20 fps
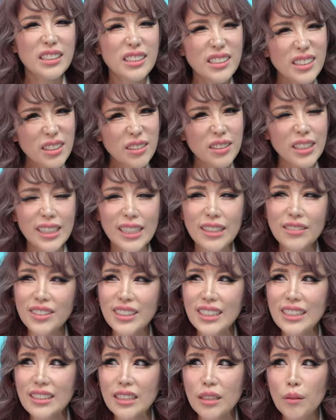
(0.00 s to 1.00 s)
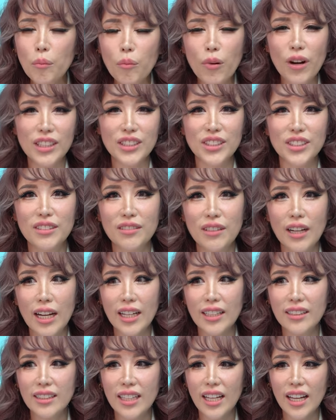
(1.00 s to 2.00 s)
Still, it gives this impression,
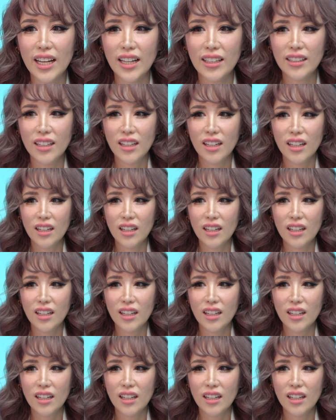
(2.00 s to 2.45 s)
right, that